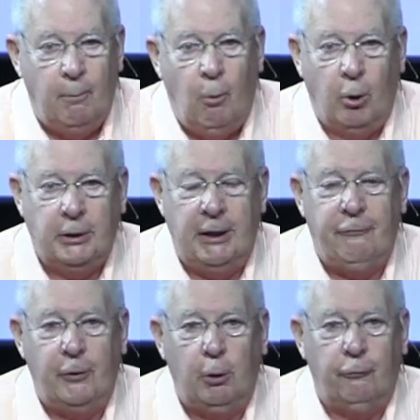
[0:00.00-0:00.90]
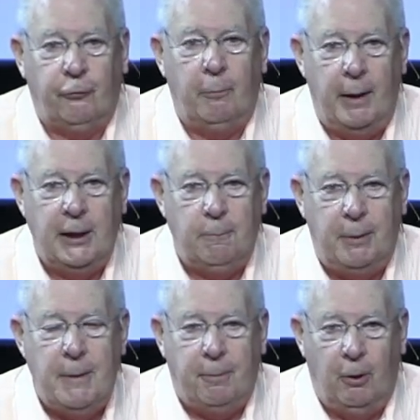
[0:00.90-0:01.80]
more difficult for many
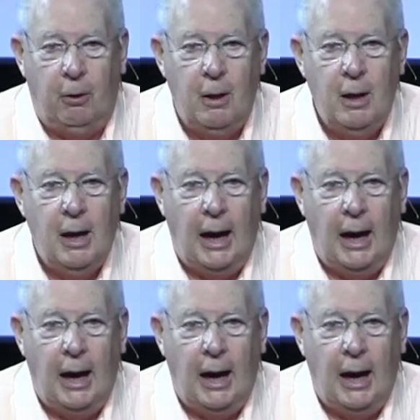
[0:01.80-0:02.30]
people